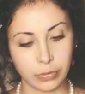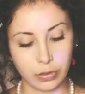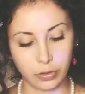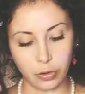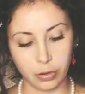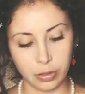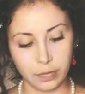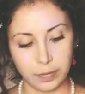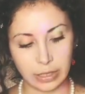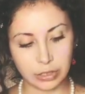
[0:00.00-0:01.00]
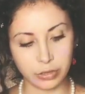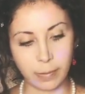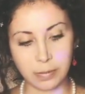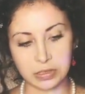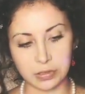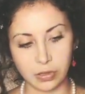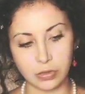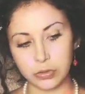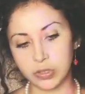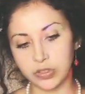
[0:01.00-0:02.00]
The core of nature represents all
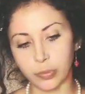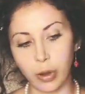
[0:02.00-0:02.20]
sorts of